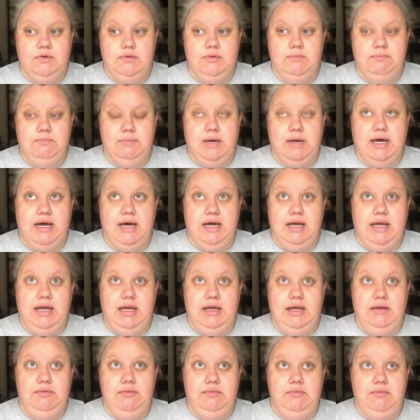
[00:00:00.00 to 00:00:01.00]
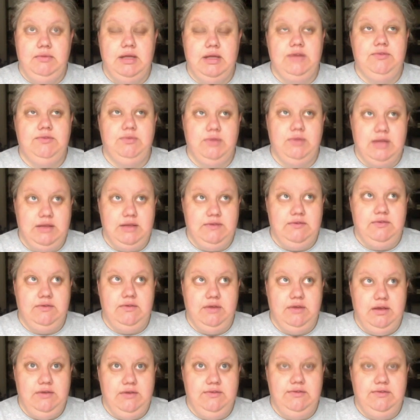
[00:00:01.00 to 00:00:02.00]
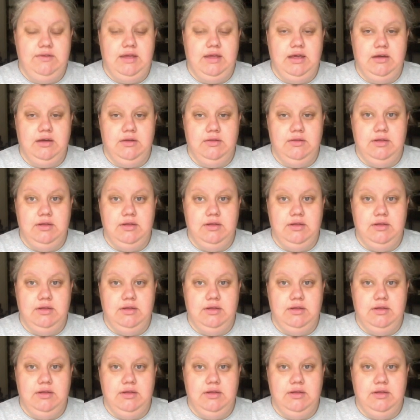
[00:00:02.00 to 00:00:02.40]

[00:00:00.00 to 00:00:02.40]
that's his skill